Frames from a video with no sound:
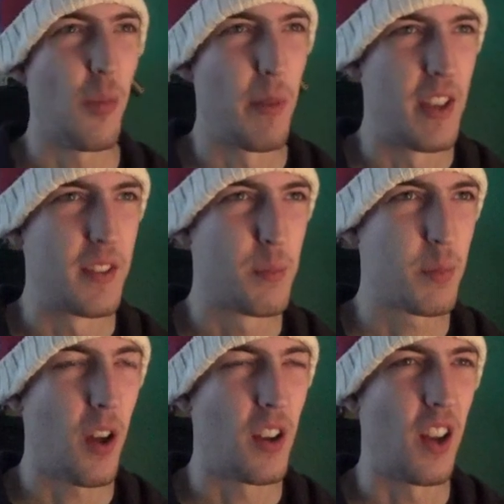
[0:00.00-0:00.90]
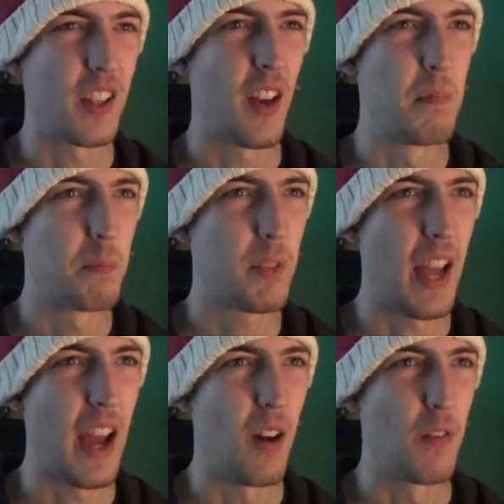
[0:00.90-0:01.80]
is kind of like a get
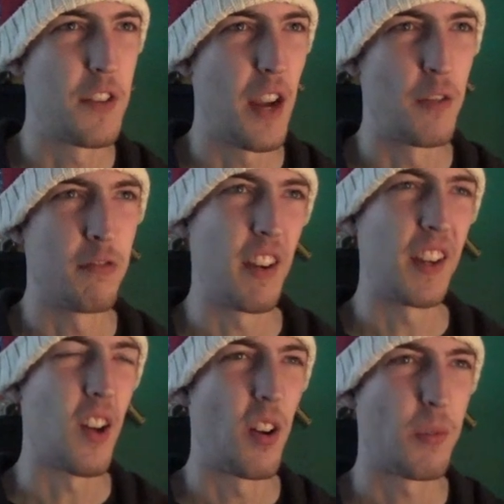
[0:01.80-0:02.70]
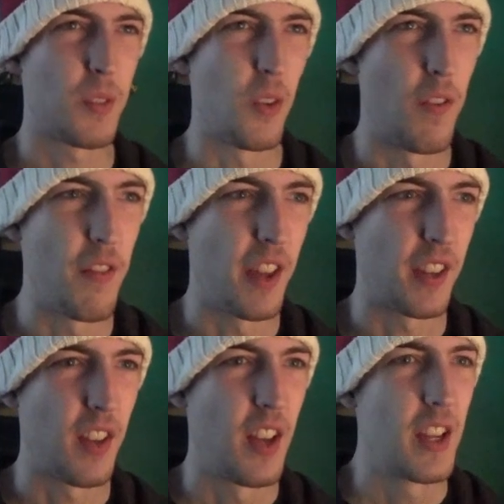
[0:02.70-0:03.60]
out of jail free card sort of
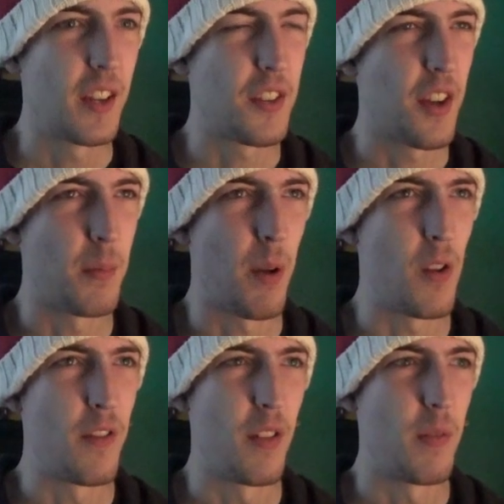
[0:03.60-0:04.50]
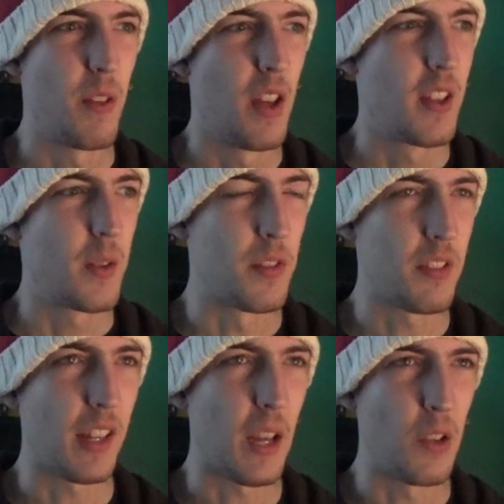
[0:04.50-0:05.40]
thing. You can jump over to
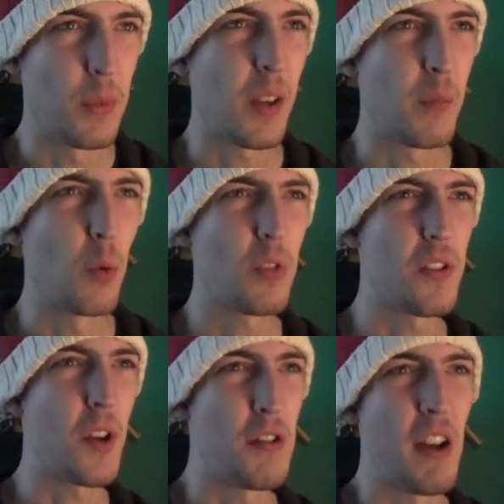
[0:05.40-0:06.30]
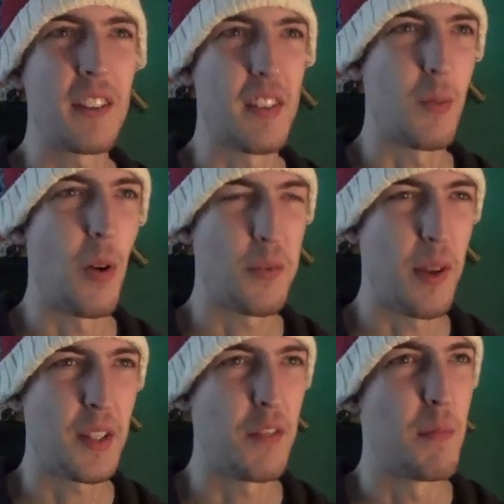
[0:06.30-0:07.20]
instantly kill them. You can also direct as well, which
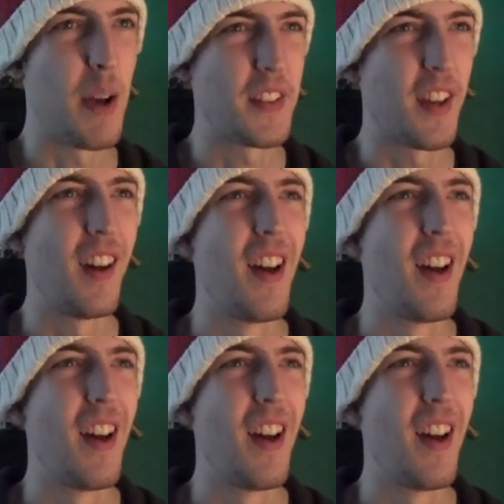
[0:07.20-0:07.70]
makes it even better.